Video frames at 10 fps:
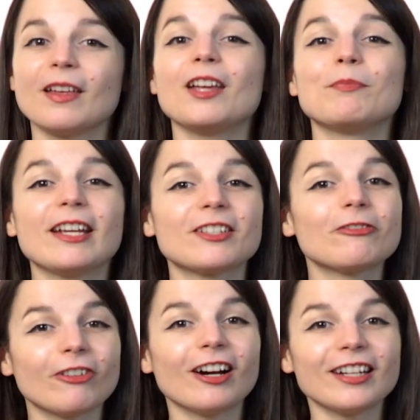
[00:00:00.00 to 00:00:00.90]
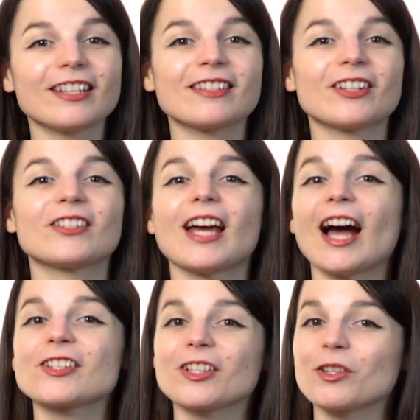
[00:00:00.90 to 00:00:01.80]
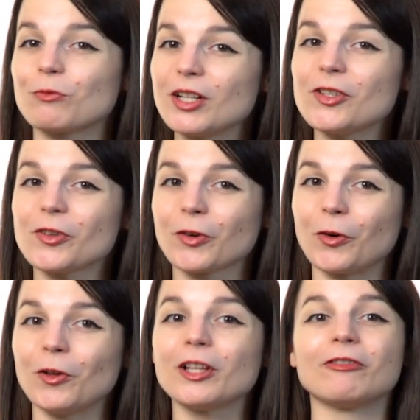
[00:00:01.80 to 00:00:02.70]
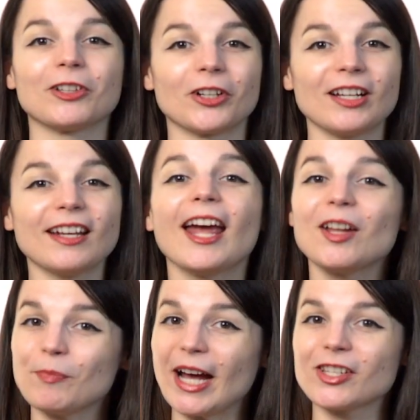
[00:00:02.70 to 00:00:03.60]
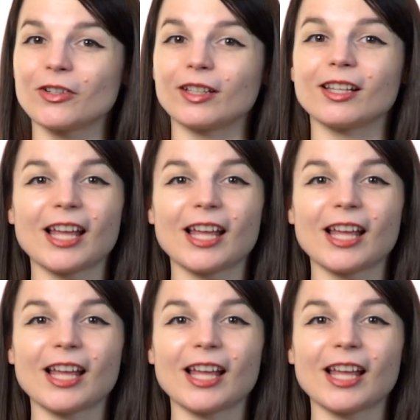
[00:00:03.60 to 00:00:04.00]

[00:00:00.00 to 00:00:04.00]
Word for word: It makes it far easier to actually reach your goal of learning and mastering the